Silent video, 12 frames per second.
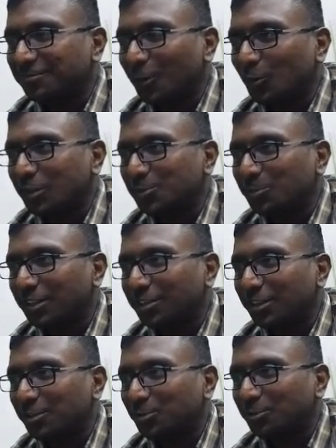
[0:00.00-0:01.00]
Now his wealth
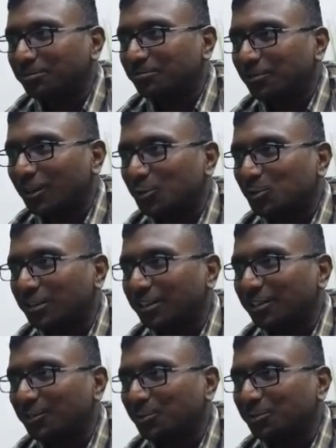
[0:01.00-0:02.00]
also
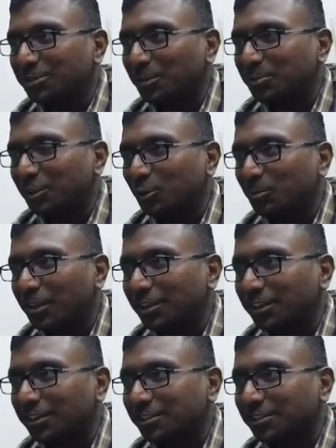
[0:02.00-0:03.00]
fluctuating to subject to
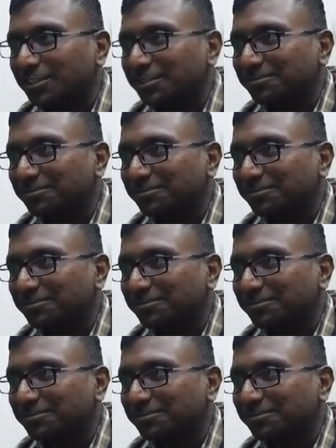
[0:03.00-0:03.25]
market risk.